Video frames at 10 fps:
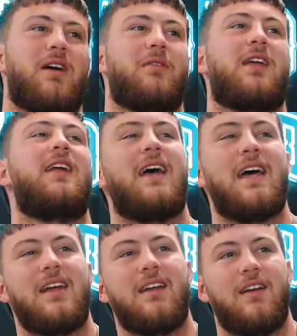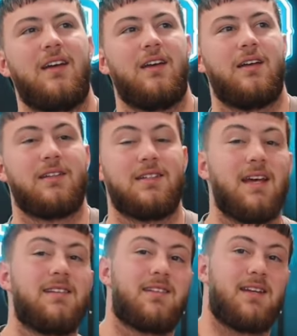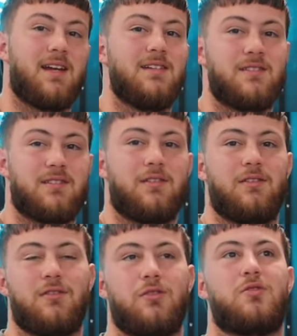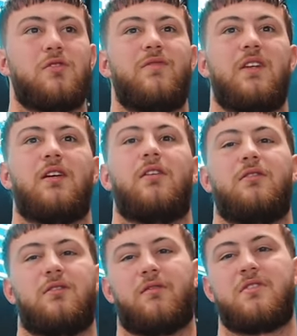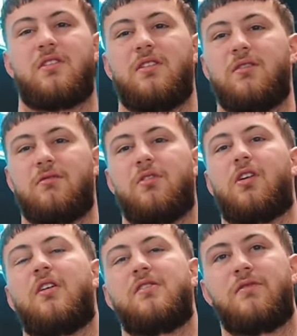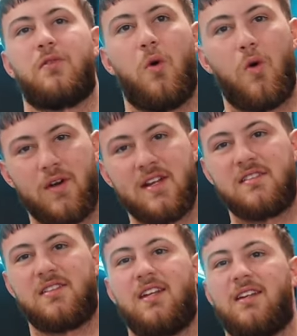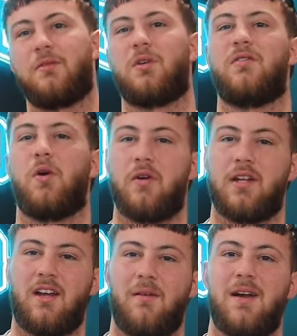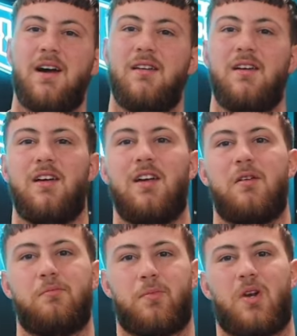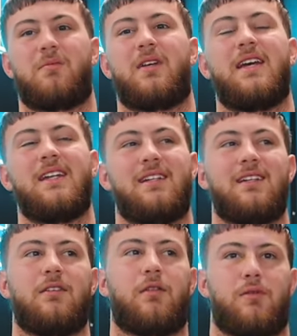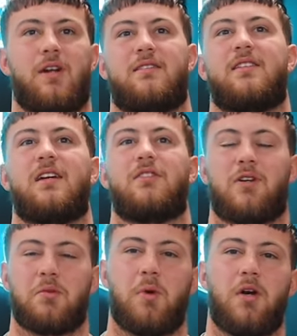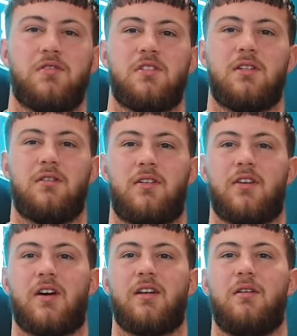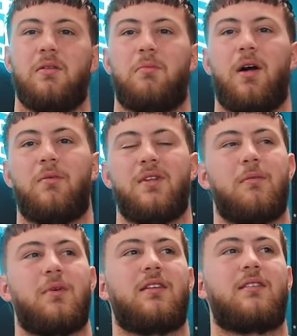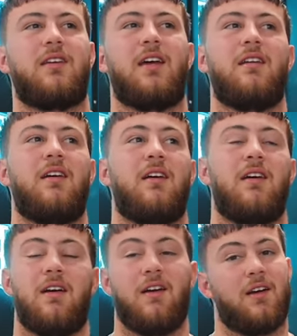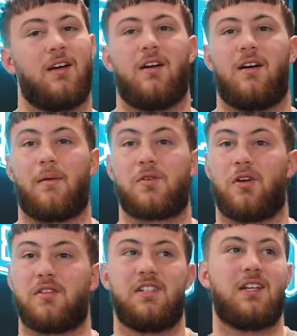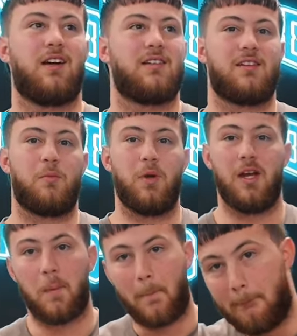from that, we're going to edit yesterday's YouTube video. Obviously, you guys have already seen it. It would have already come out. But I'm going to edit it throughout today so I can post it tonight. But with that being said, I'm sure I'll see you guys in a bit.